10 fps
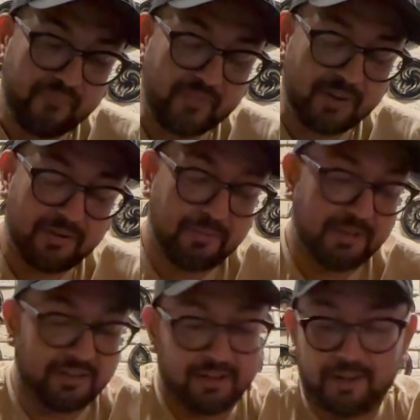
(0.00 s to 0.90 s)
Oh my
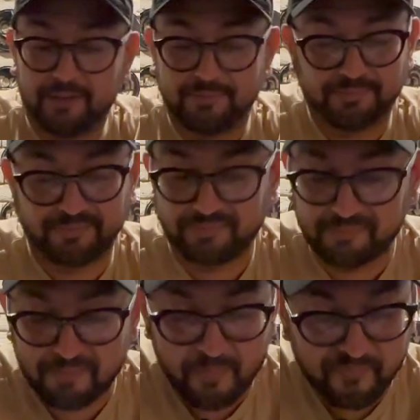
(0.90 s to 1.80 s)
god.
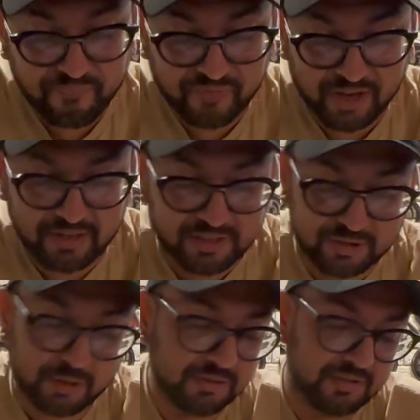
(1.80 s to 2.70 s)
It is
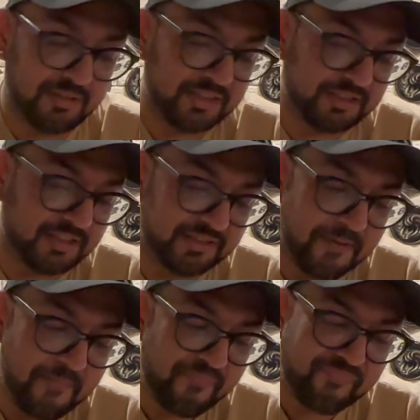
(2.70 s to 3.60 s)
so delicious.
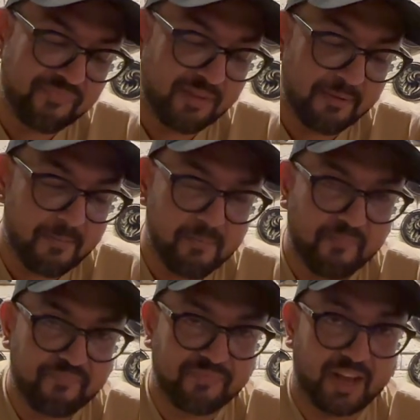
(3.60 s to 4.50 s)

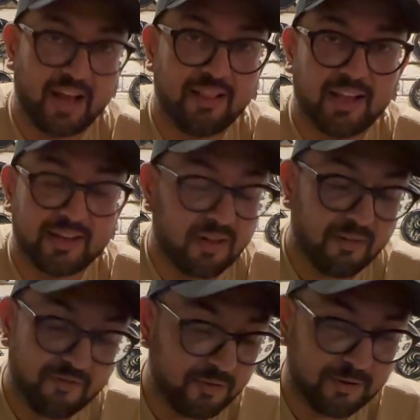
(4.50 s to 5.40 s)
I like all
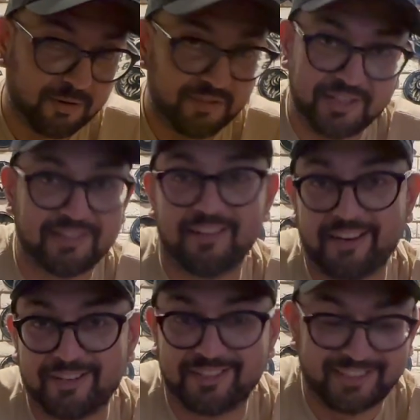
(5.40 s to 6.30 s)
4 of these
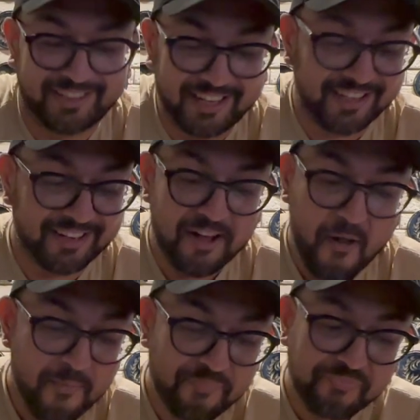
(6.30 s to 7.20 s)
layers.
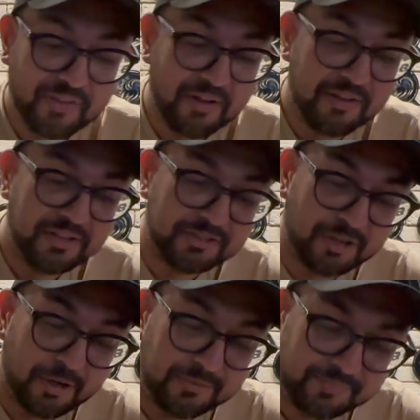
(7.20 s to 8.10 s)

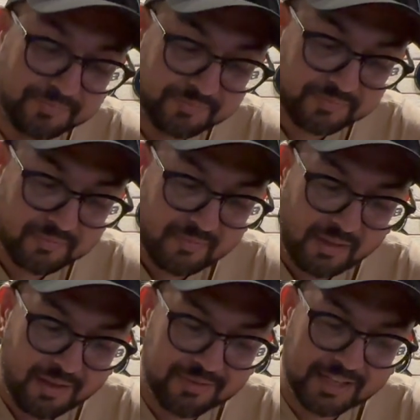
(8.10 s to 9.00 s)
So
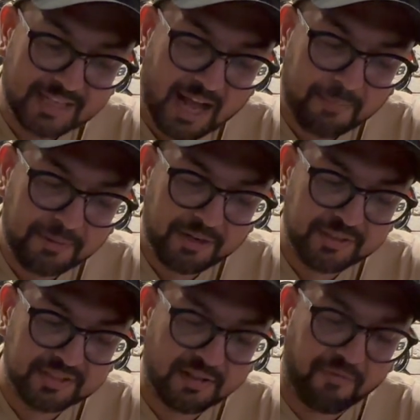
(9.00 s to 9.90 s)
the top layer
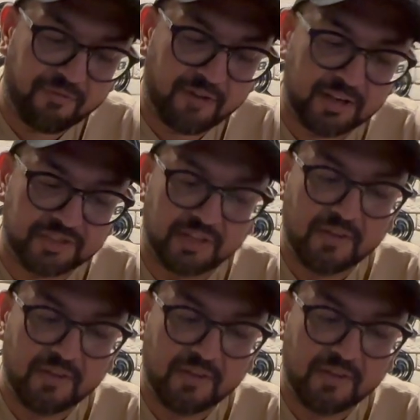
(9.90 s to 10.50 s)
is the fudge.